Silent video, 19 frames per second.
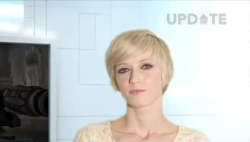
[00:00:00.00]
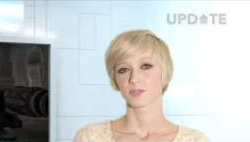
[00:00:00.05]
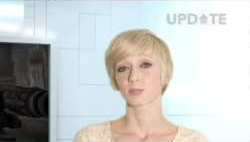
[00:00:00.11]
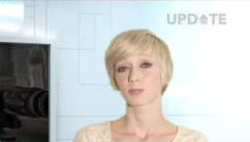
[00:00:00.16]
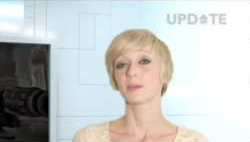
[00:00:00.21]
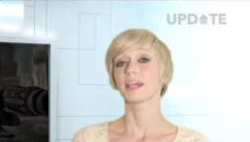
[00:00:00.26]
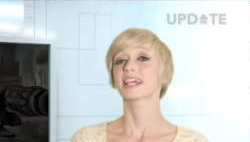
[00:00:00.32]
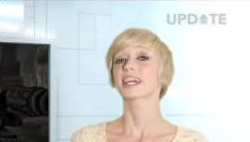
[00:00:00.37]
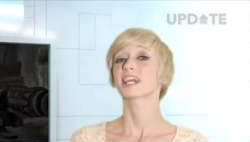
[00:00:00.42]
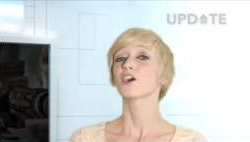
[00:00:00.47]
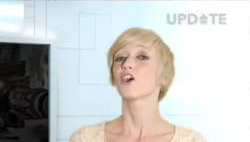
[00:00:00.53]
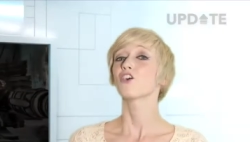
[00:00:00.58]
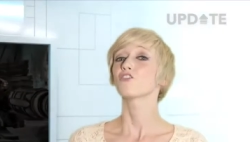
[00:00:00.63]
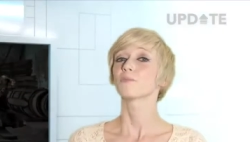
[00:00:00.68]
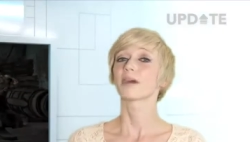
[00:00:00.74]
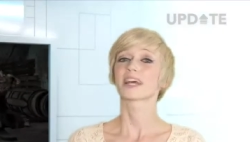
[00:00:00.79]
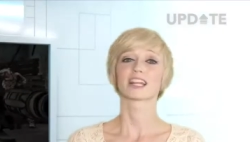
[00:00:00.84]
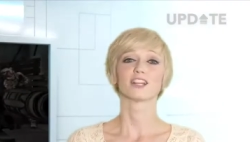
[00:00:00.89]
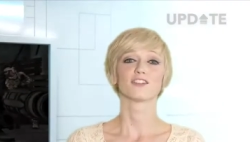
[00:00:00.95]
Speaking of
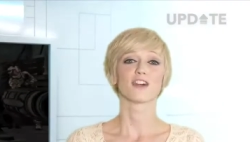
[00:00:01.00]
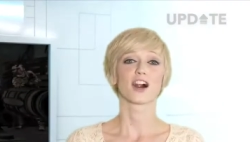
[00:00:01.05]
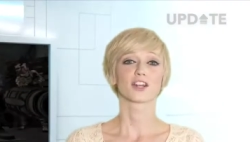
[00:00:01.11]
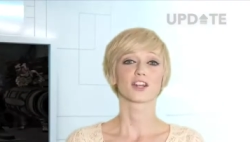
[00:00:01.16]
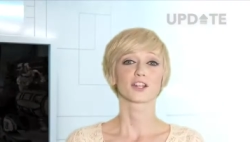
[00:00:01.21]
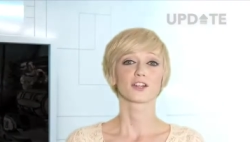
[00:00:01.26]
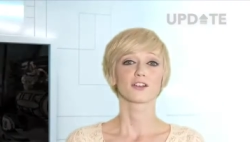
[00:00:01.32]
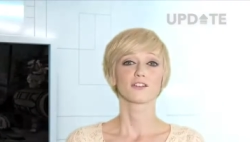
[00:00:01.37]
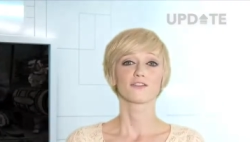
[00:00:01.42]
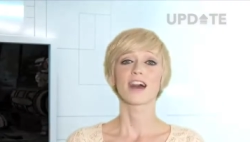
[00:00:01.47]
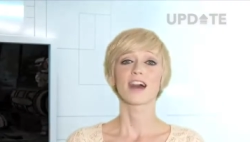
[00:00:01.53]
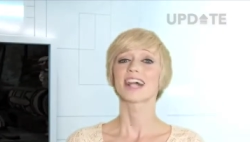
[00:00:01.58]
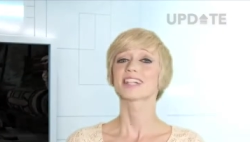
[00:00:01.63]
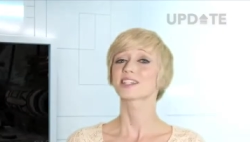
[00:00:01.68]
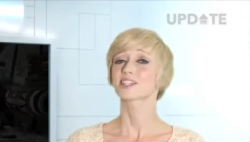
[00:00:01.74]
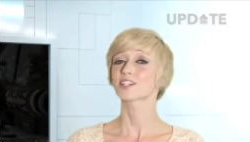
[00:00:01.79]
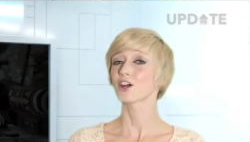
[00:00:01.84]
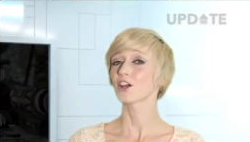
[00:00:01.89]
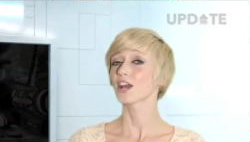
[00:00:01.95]
Medal of Honor,
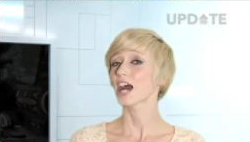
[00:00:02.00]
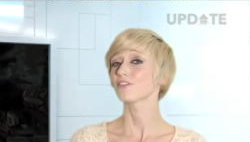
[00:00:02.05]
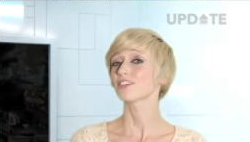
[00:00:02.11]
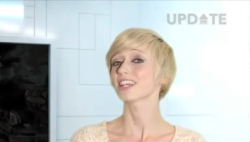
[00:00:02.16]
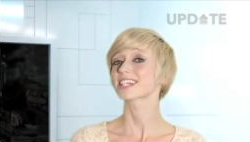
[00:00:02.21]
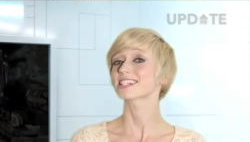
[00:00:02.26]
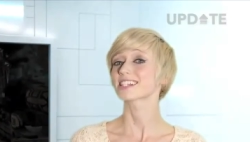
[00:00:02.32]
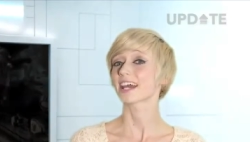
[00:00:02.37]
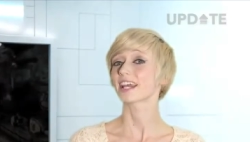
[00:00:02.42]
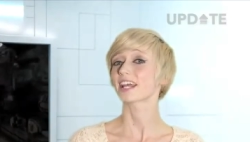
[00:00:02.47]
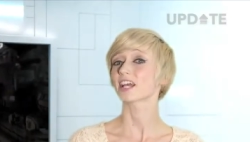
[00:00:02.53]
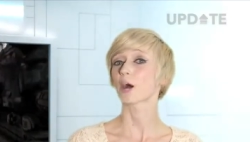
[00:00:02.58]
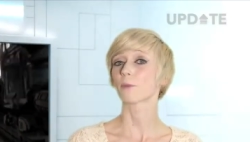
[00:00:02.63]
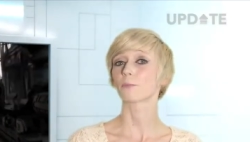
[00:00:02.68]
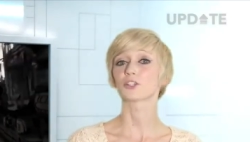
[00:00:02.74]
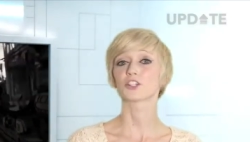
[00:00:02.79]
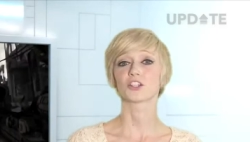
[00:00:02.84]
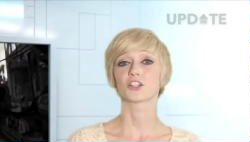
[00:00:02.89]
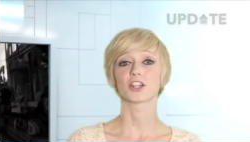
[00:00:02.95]
fans now have an exciting
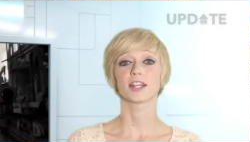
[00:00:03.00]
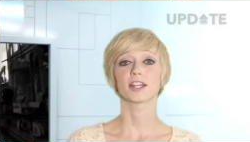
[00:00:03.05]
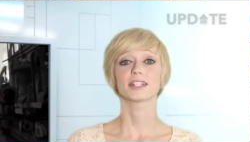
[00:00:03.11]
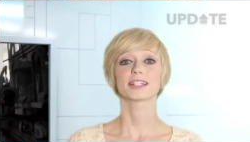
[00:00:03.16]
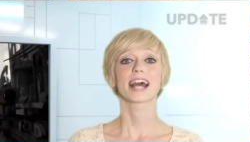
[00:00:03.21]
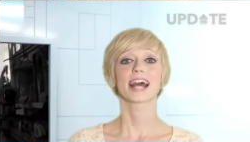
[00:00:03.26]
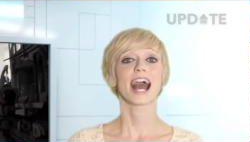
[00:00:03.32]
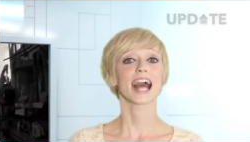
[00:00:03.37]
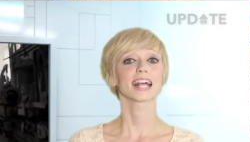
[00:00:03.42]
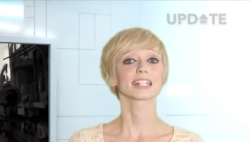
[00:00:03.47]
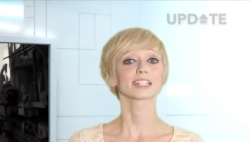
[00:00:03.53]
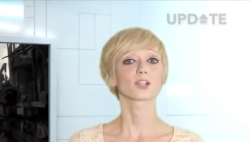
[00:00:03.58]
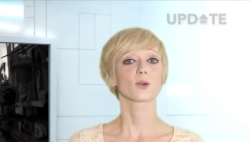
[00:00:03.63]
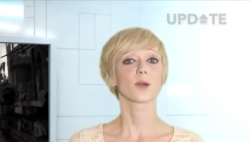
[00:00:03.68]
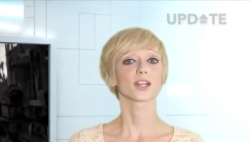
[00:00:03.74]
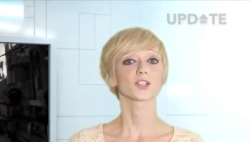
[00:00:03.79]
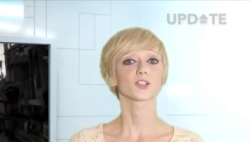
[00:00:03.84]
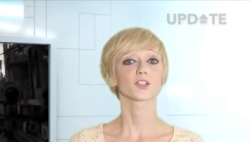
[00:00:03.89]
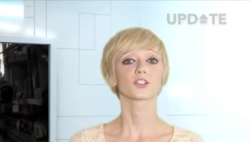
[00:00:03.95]
opportunity to ask
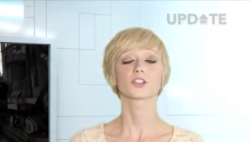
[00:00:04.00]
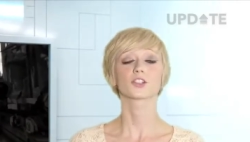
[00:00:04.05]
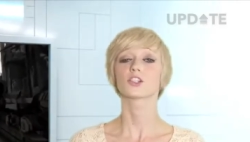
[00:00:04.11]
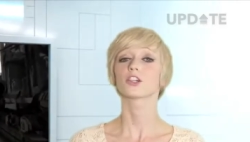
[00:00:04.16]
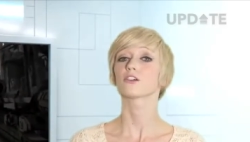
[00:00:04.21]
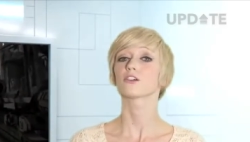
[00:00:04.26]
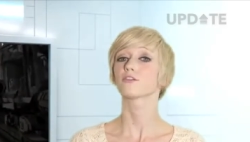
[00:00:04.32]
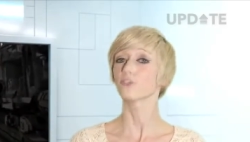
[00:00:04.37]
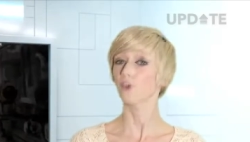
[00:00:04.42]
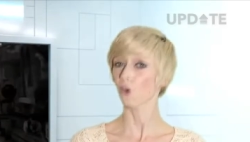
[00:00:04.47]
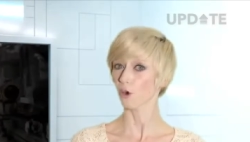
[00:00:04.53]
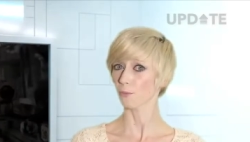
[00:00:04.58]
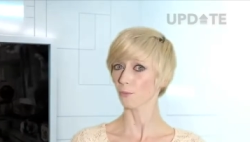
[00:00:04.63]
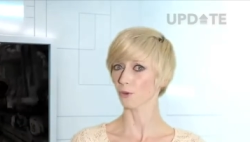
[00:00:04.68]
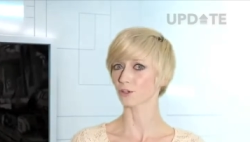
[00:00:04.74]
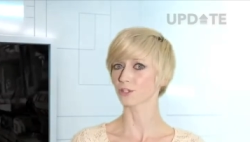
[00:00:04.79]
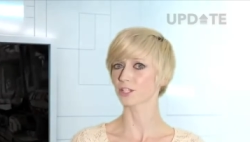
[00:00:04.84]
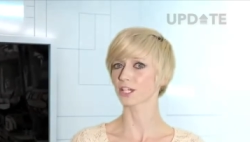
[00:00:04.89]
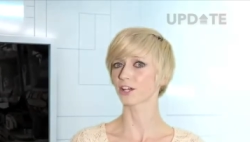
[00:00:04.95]
questions to a
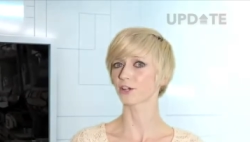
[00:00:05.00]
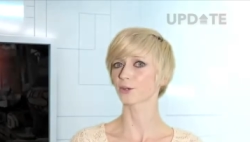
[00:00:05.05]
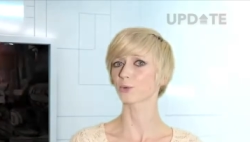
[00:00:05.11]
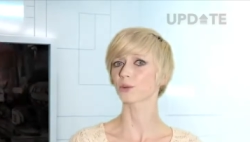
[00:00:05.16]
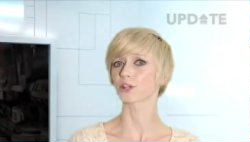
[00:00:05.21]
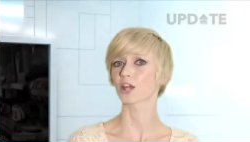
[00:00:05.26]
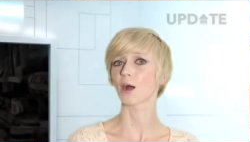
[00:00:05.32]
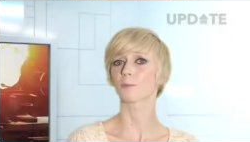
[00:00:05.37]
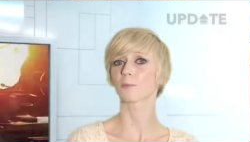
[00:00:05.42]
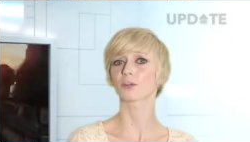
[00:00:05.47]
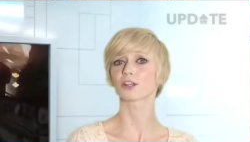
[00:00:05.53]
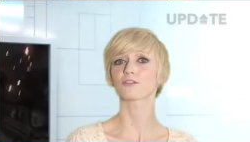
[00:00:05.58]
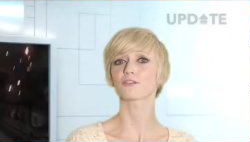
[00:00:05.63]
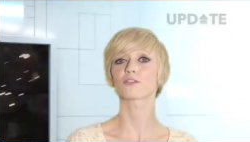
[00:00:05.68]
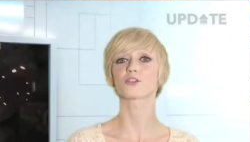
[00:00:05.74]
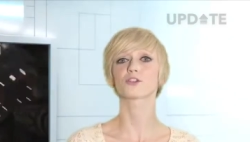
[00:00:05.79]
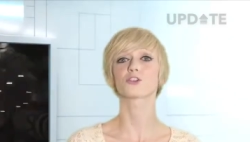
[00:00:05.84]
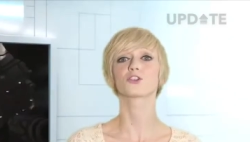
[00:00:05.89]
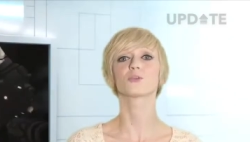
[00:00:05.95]
former Tier 1 operative
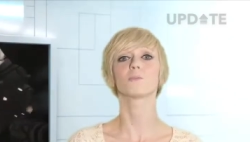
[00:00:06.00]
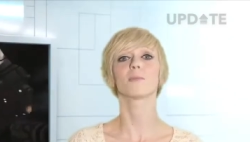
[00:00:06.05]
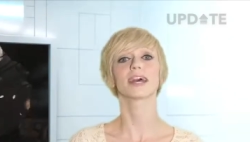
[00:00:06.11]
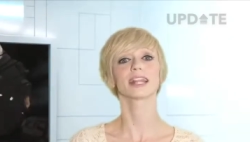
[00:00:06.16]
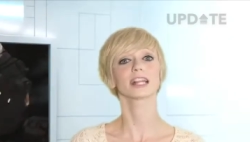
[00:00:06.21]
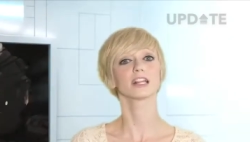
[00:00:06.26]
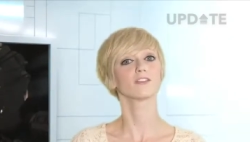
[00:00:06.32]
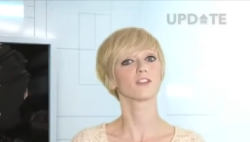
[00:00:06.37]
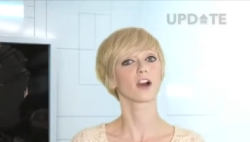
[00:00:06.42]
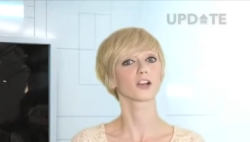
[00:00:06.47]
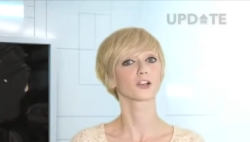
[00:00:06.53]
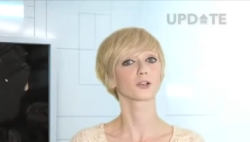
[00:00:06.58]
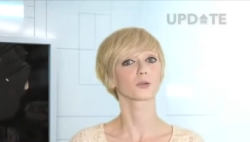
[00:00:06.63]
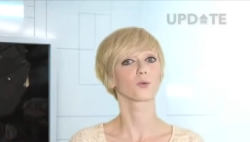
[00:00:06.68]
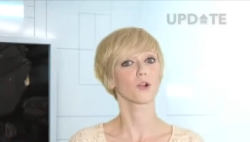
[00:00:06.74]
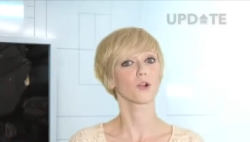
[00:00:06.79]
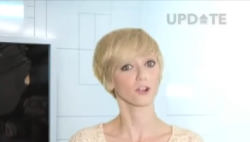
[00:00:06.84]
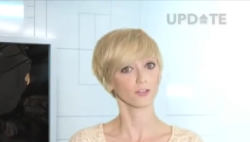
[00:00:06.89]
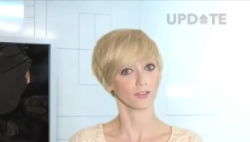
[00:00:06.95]
through the Medal of Honor
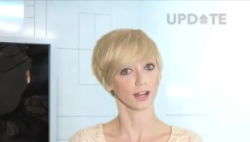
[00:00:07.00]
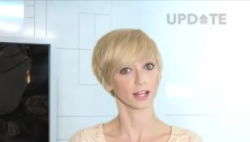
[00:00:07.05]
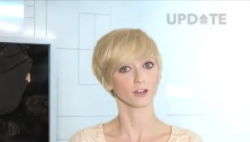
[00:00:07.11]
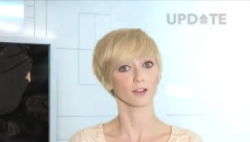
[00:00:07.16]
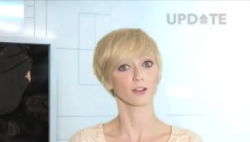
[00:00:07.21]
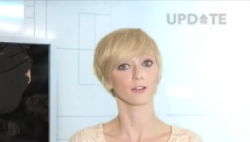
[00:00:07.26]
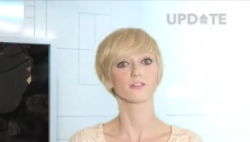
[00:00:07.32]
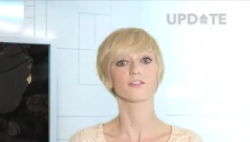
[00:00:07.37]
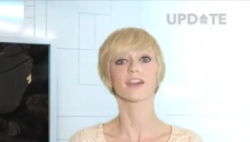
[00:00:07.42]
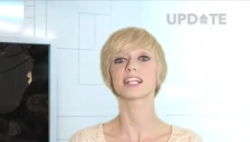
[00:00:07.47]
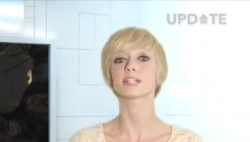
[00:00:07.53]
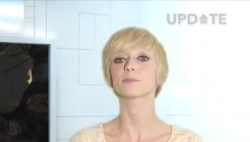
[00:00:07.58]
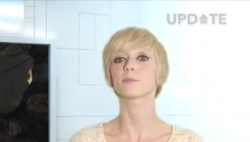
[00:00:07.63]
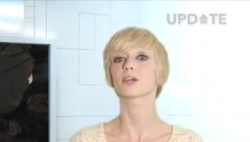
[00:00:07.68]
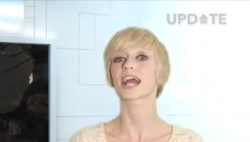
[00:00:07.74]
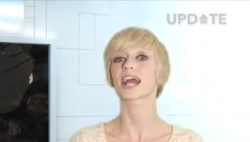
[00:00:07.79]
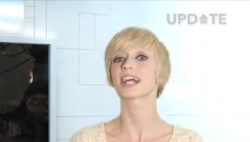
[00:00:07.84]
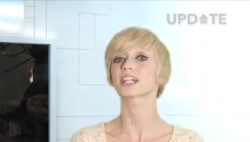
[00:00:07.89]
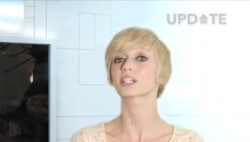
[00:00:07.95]
Warfighter
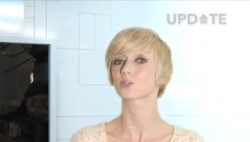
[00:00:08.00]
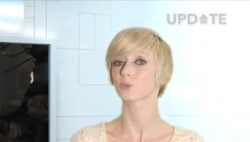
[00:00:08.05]
Facebook and